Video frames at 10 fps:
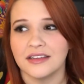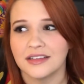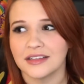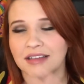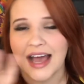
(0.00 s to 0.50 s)

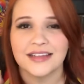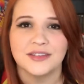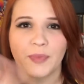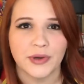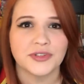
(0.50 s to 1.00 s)

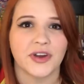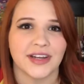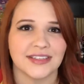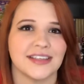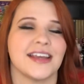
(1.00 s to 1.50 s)
last
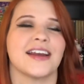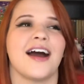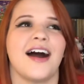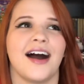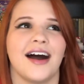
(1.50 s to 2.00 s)
post-credit scene.
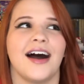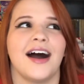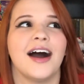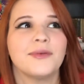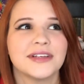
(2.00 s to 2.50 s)

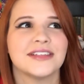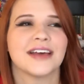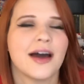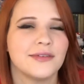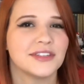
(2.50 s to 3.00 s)
I
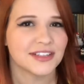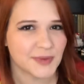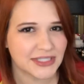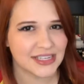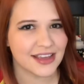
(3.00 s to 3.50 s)
was
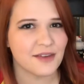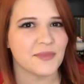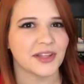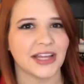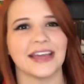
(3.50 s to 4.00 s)
expecting
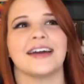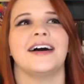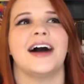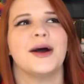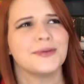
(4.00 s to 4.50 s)
it, but like
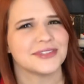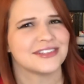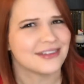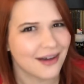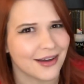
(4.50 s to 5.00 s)
I
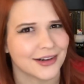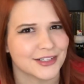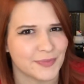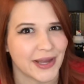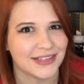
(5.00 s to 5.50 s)
was not
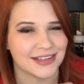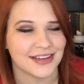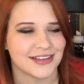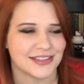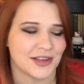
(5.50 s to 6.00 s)

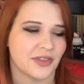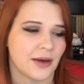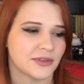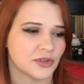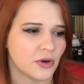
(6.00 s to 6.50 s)
expecting it. So
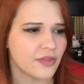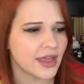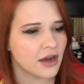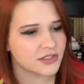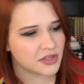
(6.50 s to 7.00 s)
that was cool.
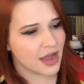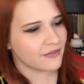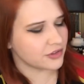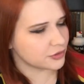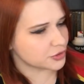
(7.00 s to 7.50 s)
And they also
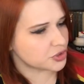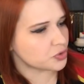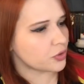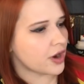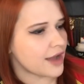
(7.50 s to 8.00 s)
have a little
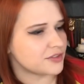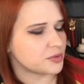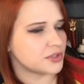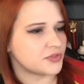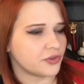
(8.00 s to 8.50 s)
short
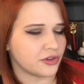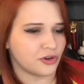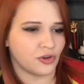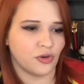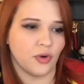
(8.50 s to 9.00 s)
afterwards for the
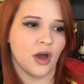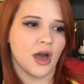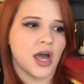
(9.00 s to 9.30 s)
new